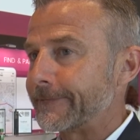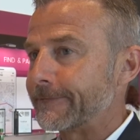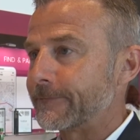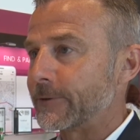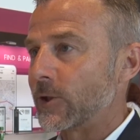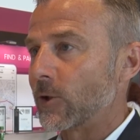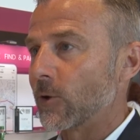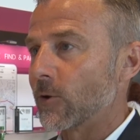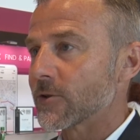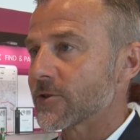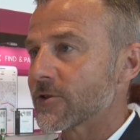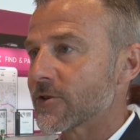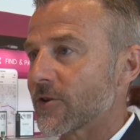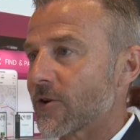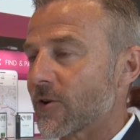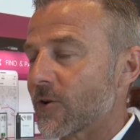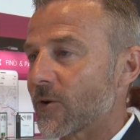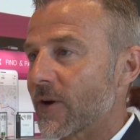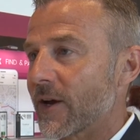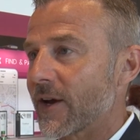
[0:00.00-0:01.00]
We
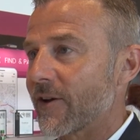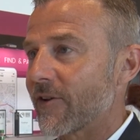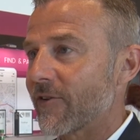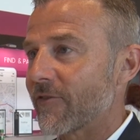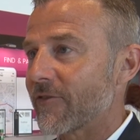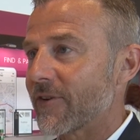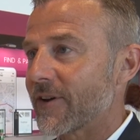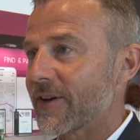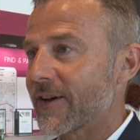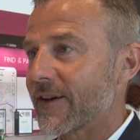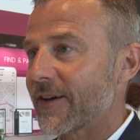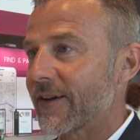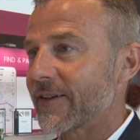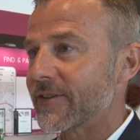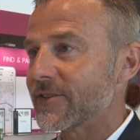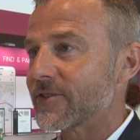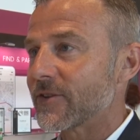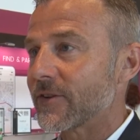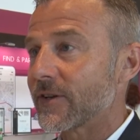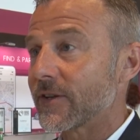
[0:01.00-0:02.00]
also have
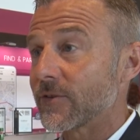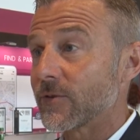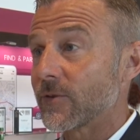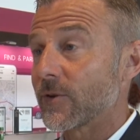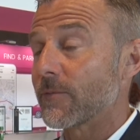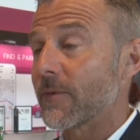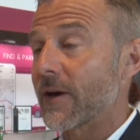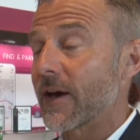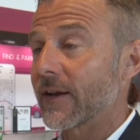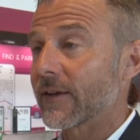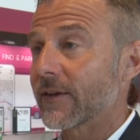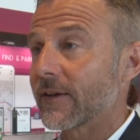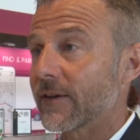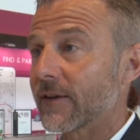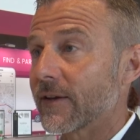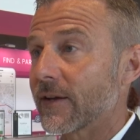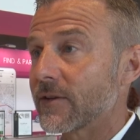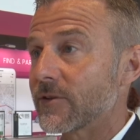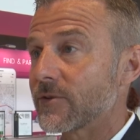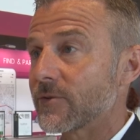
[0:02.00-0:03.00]
entered into the Balkan
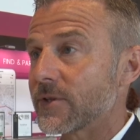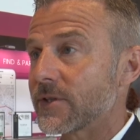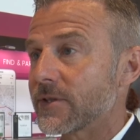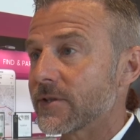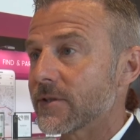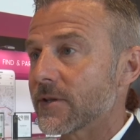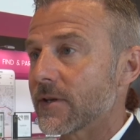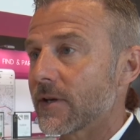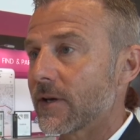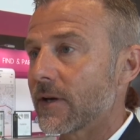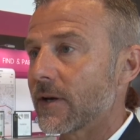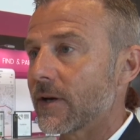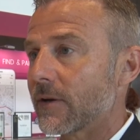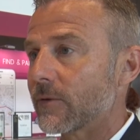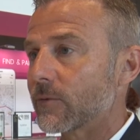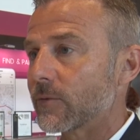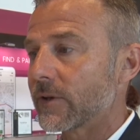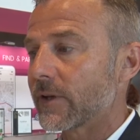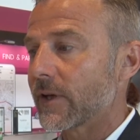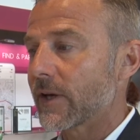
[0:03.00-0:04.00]
countries.
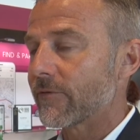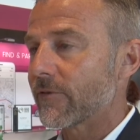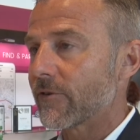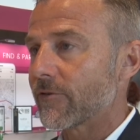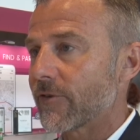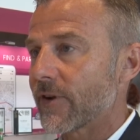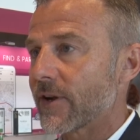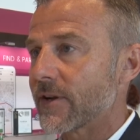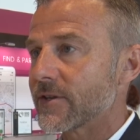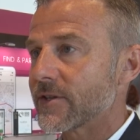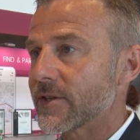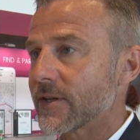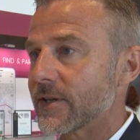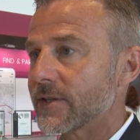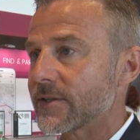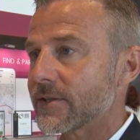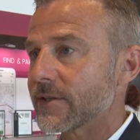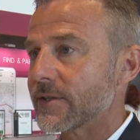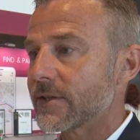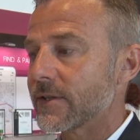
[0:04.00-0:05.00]
We have a
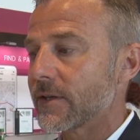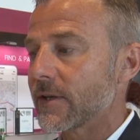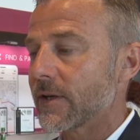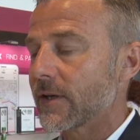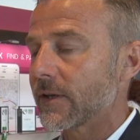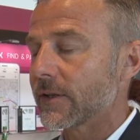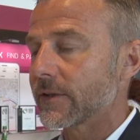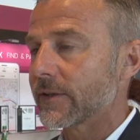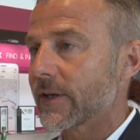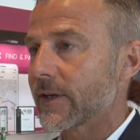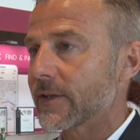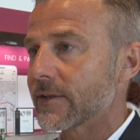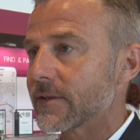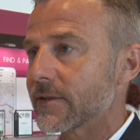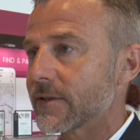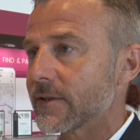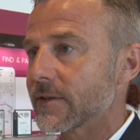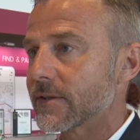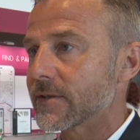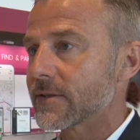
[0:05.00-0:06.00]
franchisee that
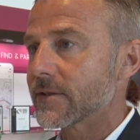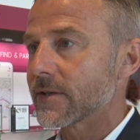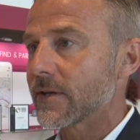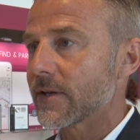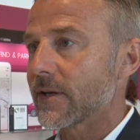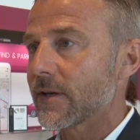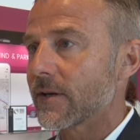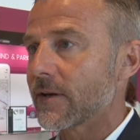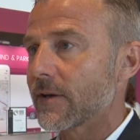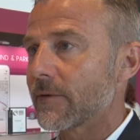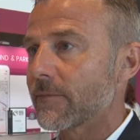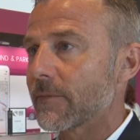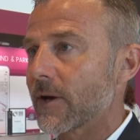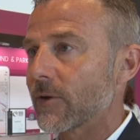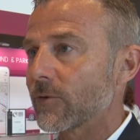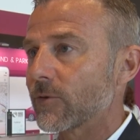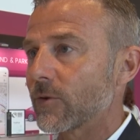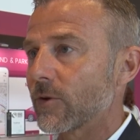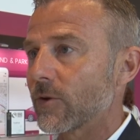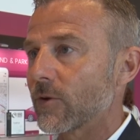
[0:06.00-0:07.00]
is
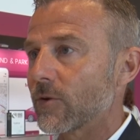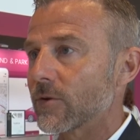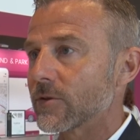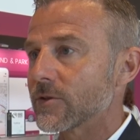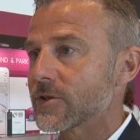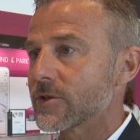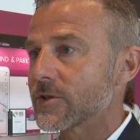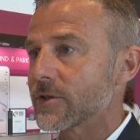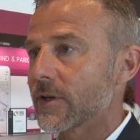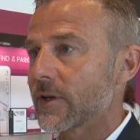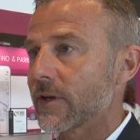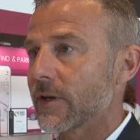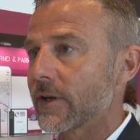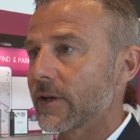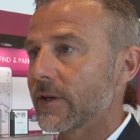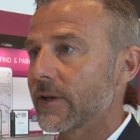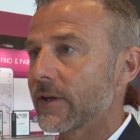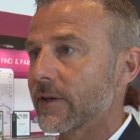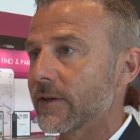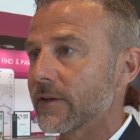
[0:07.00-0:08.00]
about to launch
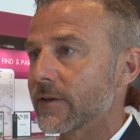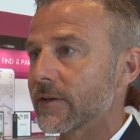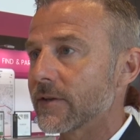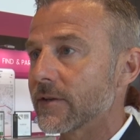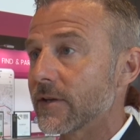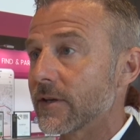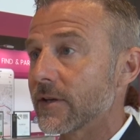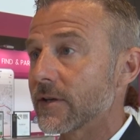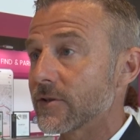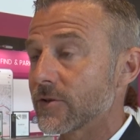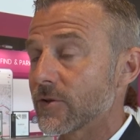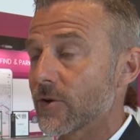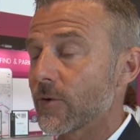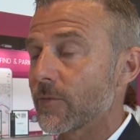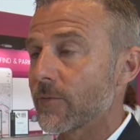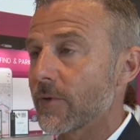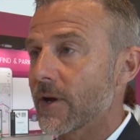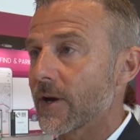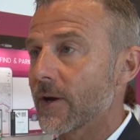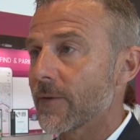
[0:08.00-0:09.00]
in
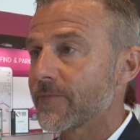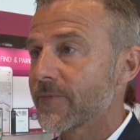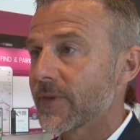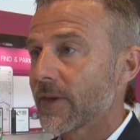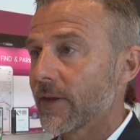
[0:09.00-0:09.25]
Serbia,